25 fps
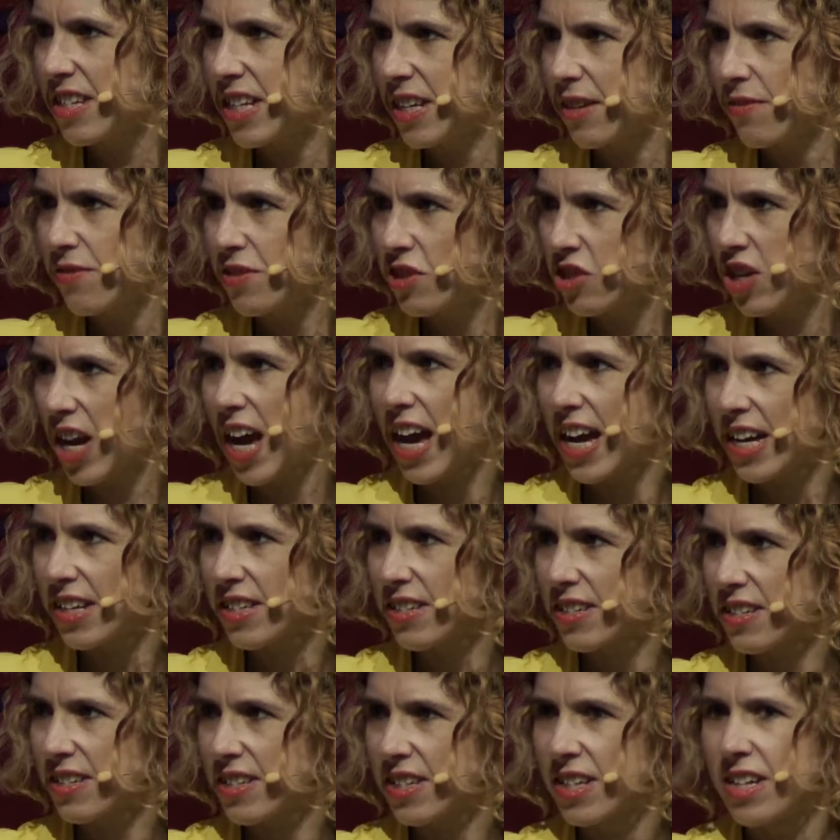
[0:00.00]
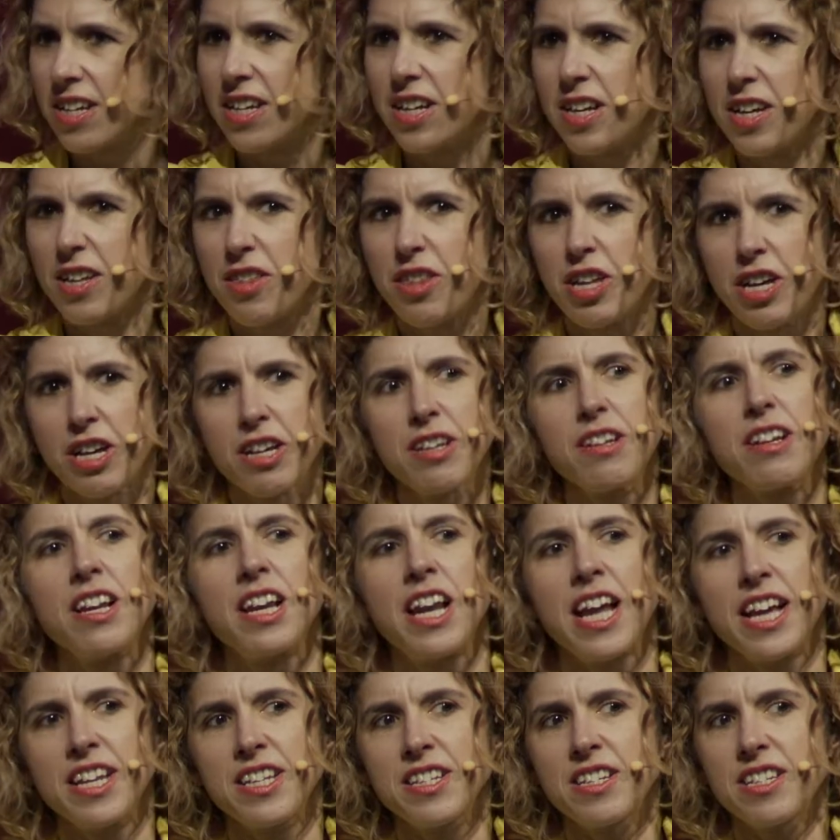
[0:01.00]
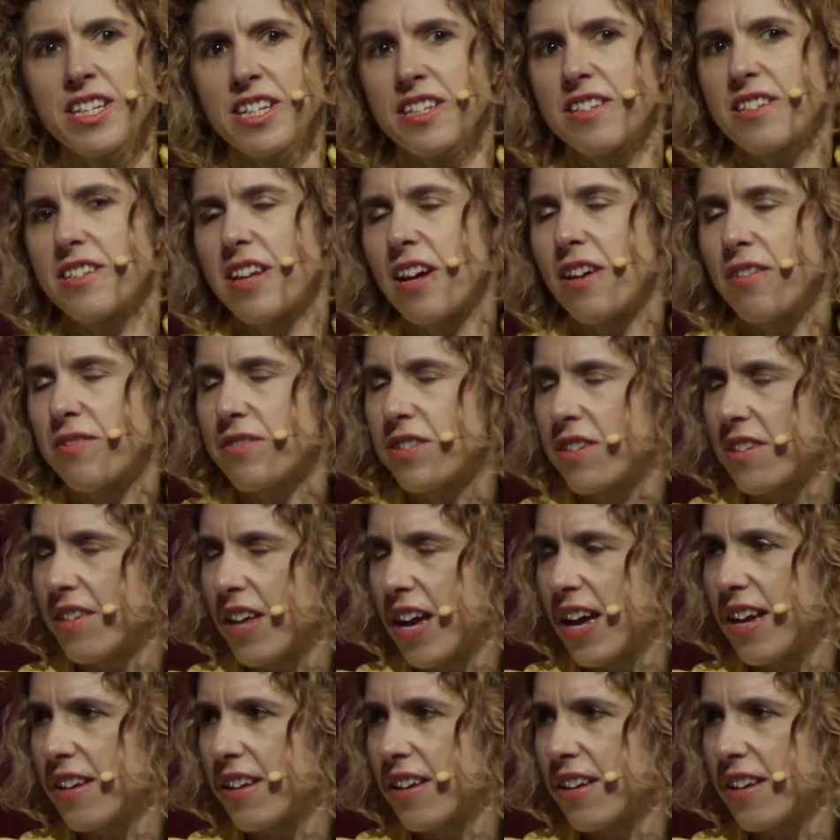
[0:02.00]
of chess that lends itself to that?